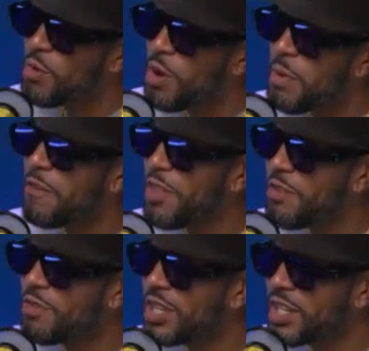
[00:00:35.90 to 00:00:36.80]
one of my
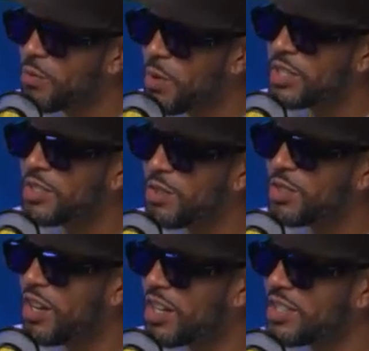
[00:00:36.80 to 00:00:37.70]
favorite West
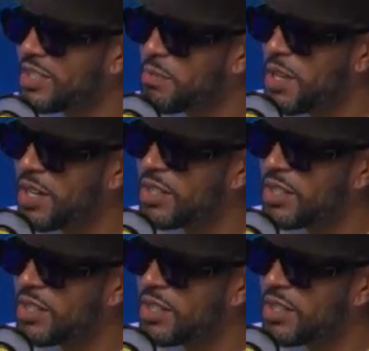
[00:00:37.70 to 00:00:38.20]
Coast artists, to be honest with